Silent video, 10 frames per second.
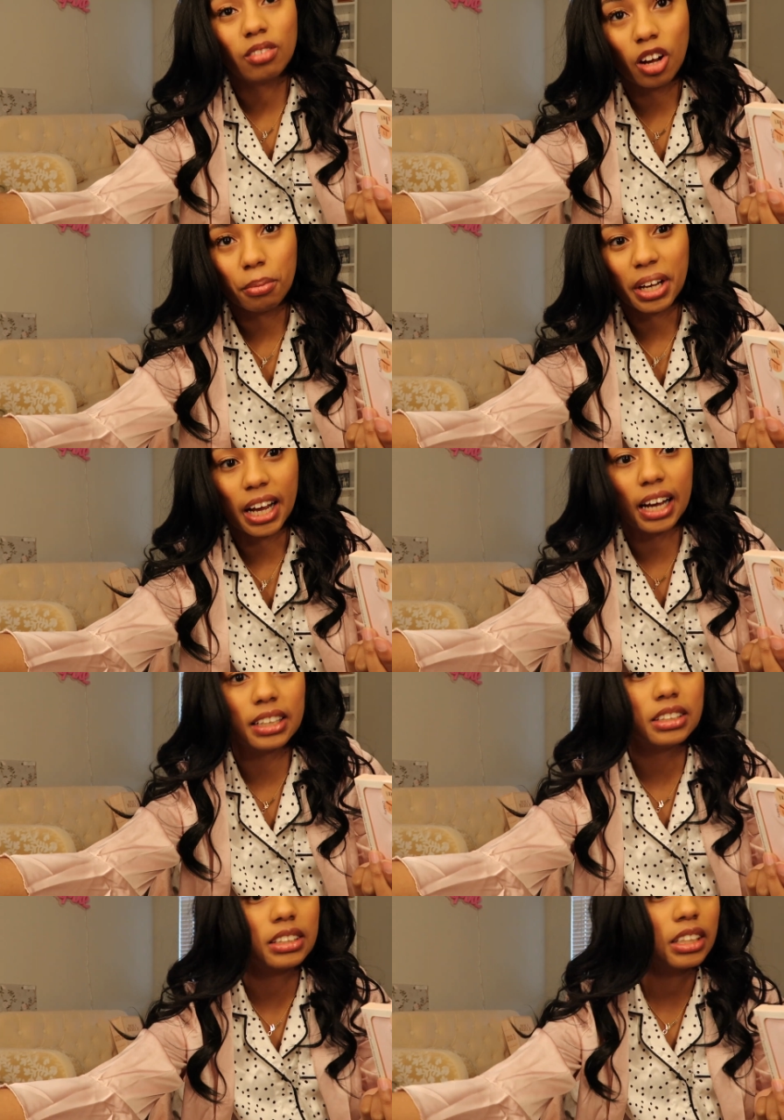on my
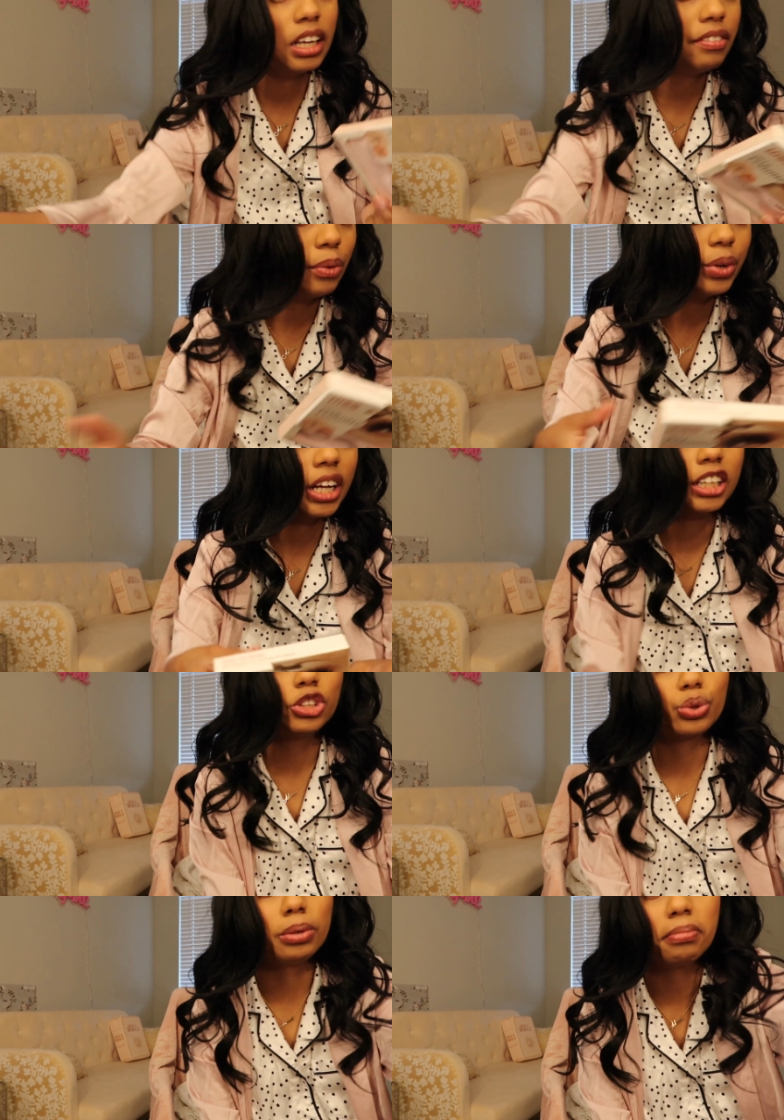eyes. Even when I
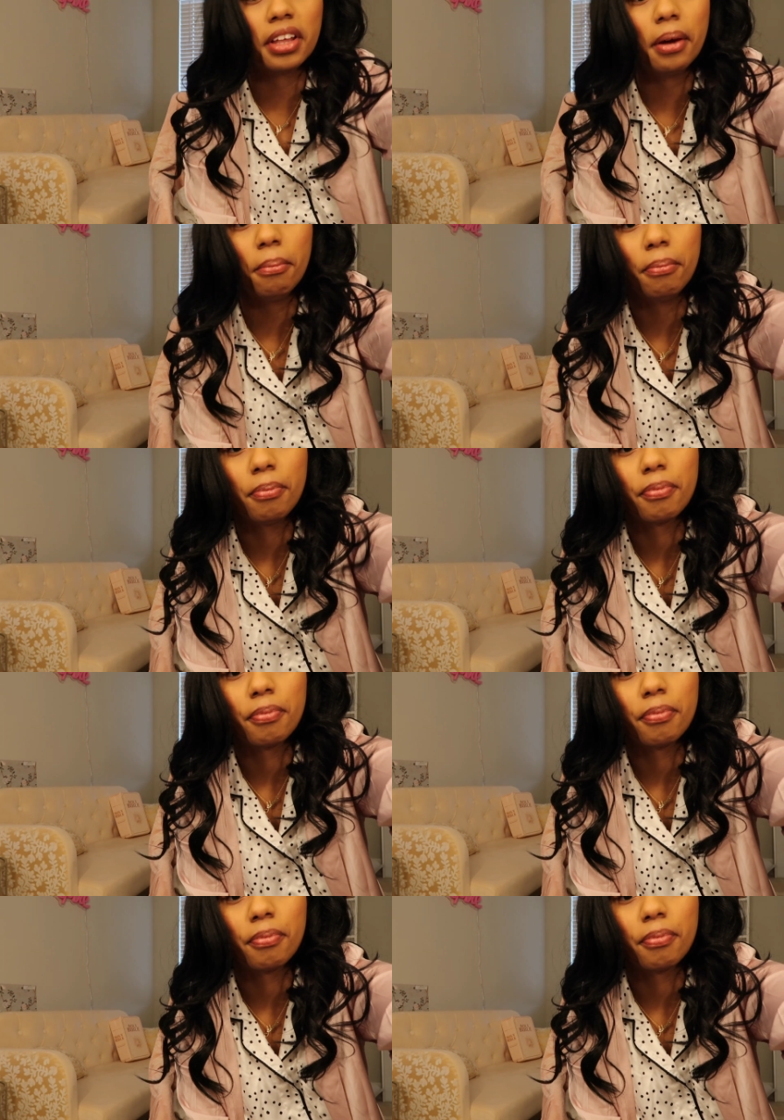trimmed them,